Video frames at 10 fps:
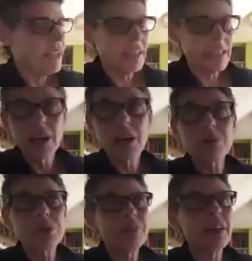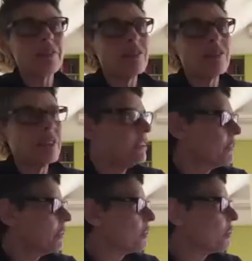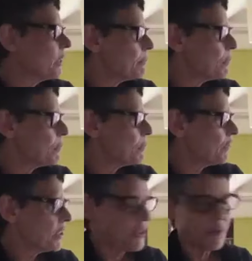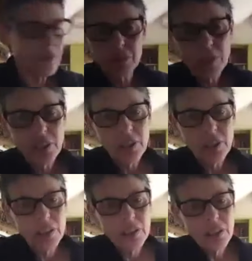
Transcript: at the I brought him out for the Queensland Music Festival,